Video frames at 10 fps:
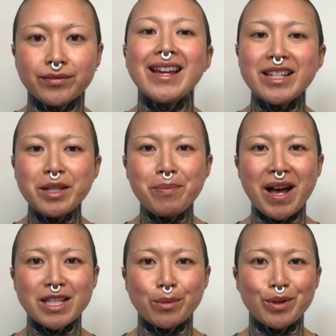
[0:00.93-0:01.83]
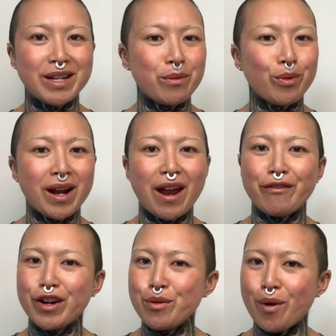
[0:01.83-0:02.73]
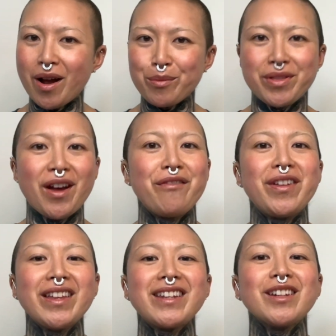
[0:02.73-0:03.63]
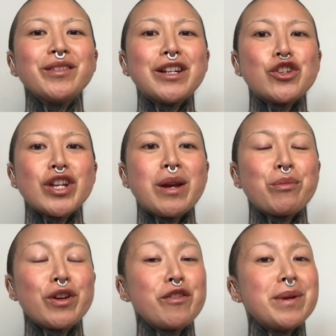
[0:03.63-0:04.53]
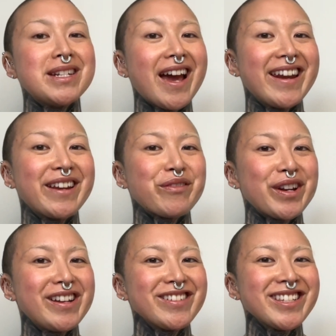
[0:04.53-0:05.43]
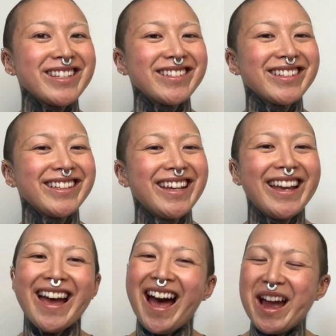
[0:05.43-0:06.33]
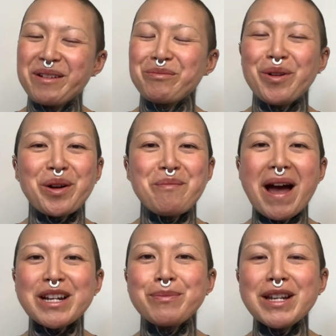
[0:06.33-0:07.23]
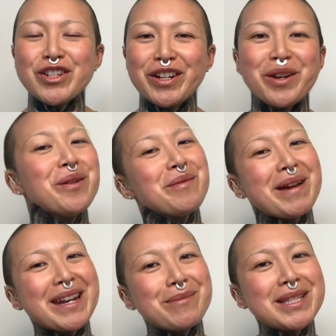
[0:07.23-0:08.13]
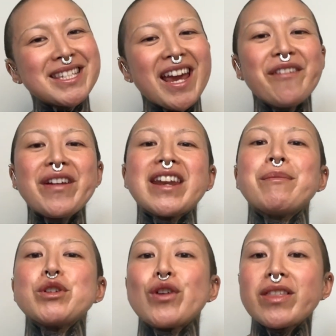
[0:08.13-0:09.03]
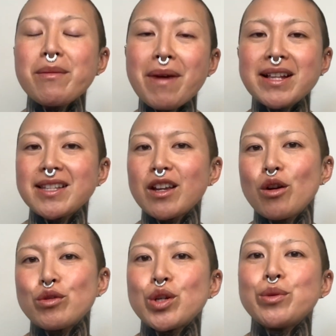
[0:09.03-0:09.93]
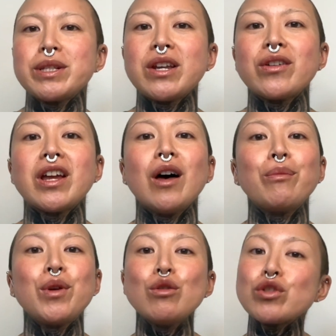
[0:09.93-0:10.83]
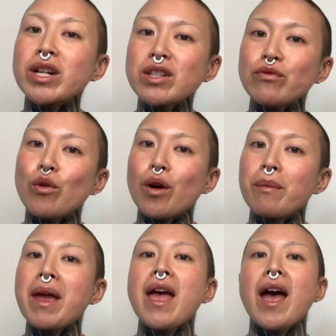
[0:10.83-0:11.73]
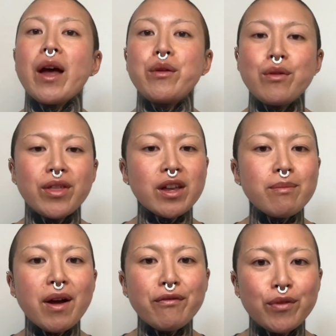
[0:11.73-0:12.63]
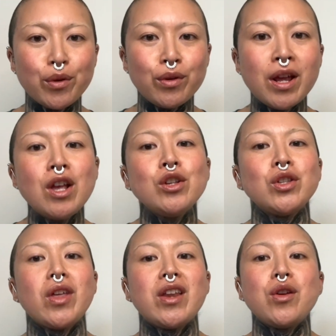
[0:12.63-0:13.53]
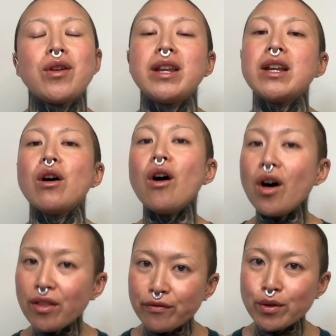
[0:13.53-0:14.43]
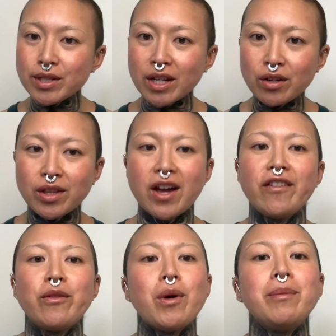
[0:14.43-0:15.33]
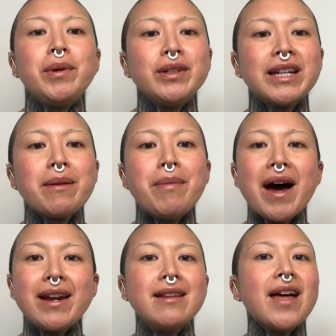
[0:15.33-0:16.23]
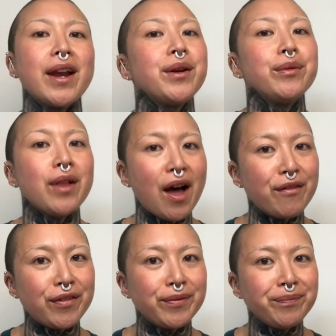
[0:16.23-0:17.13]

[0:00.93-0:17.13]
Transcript: Is it possible to eat whatever you want without feeling guilt and shame when you've been dieting for years? Hi, welcome back to my channel. My name is Steph, and I'm a strength and mindset coach who is here to help you transform how you think about food so that you can eat all the foods that you love while building a body that you love.